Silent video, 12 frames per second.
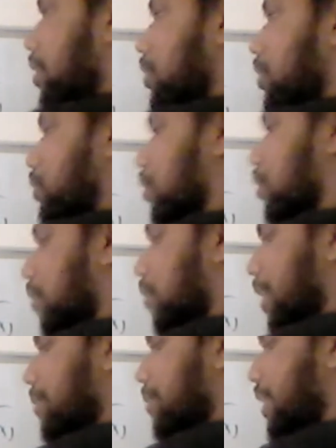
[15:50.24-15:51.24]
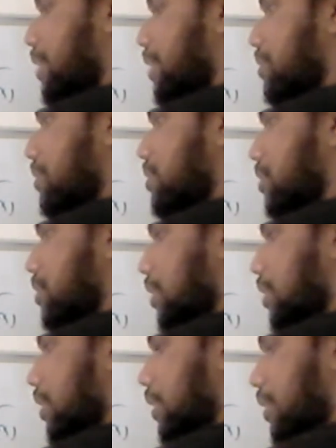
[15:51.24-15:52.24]
So Y minus
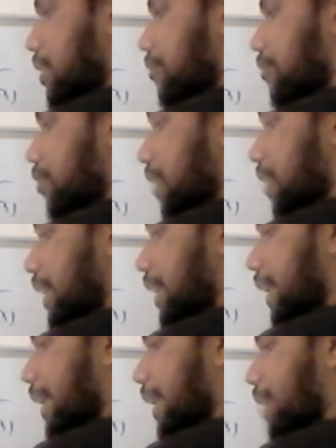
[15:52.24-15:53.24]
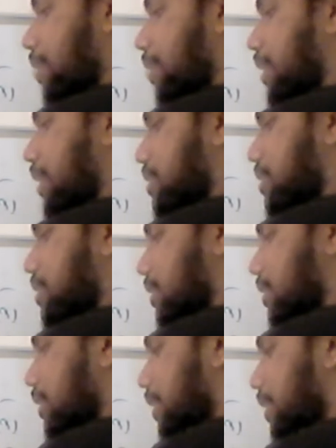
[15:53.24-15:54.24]
for YA, A minus
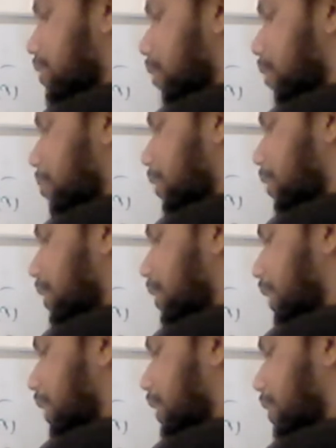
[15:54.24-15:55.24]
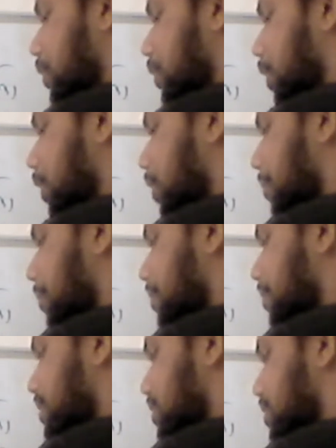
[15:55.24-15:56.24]
needed is 1.8 into 10 to the
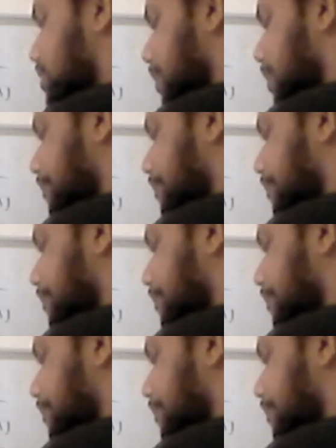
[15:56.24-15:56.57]
power 6.